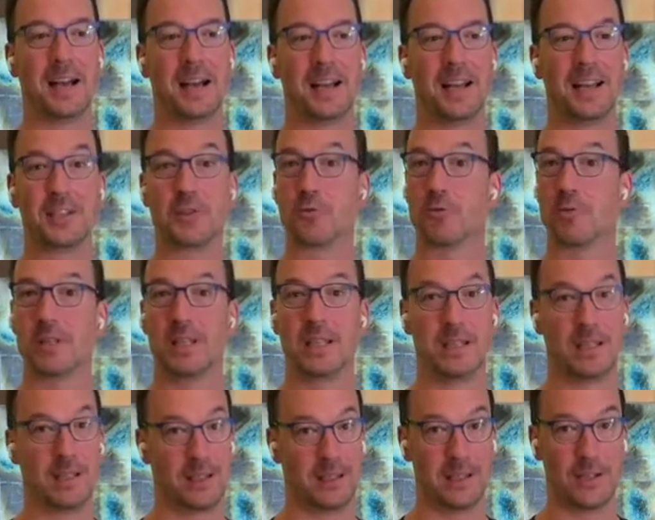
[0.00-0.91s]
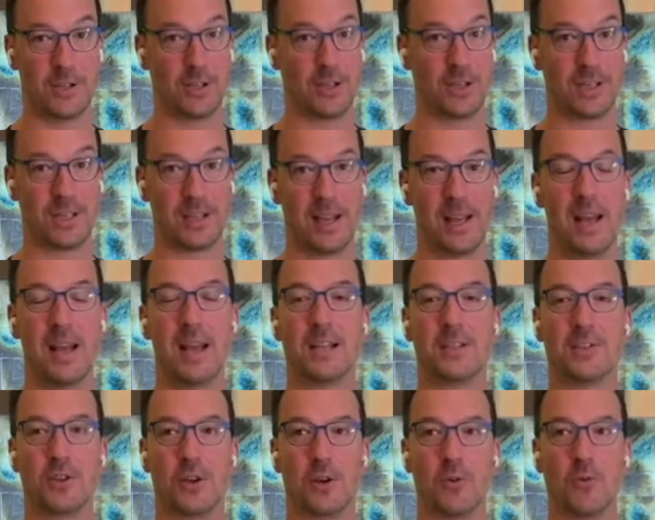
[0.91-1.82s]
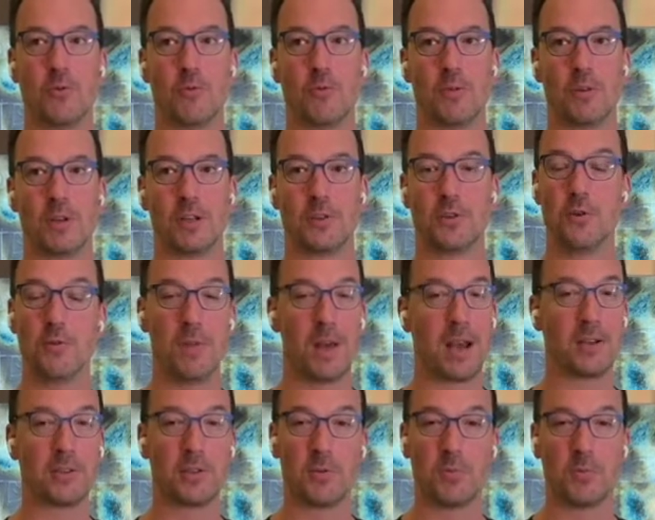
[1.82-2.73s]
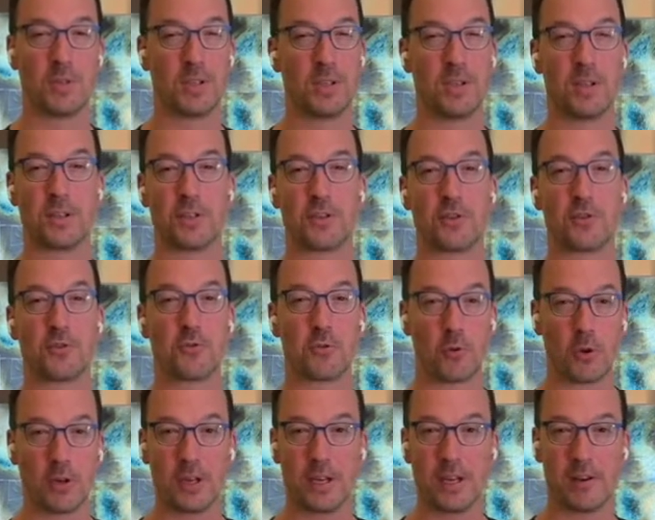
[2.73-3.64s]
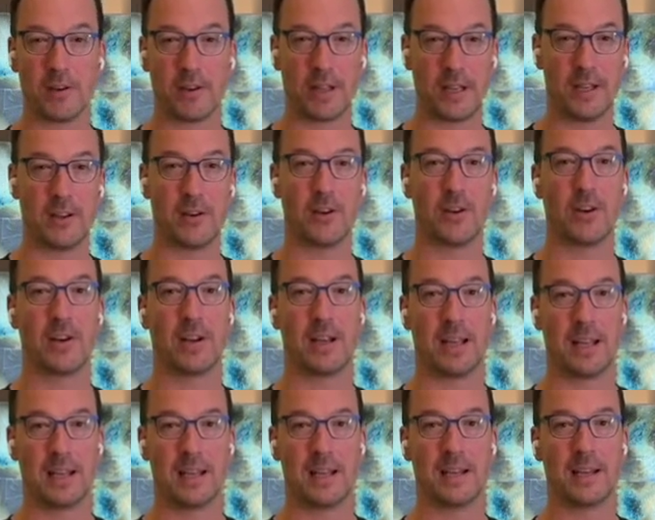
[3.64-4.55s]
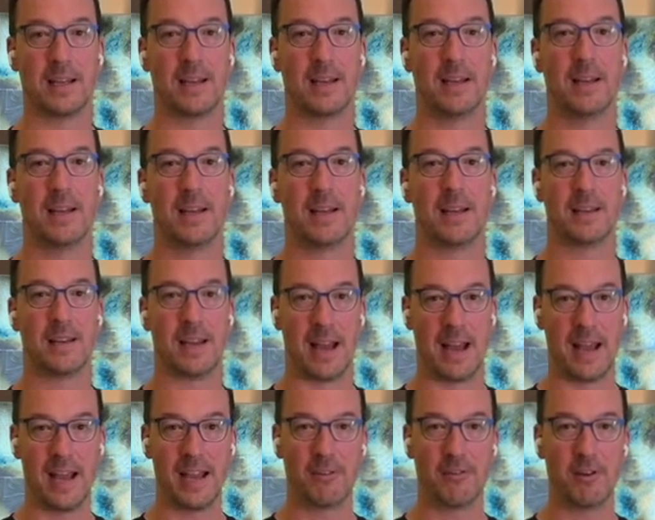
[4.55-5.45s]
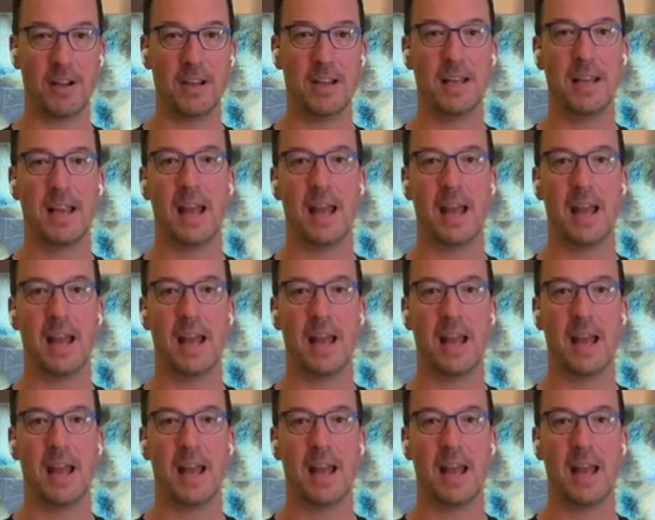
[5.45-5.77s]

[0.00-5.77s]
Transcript: It's really delicious. So 2000 was an extraordinary year in Niagara,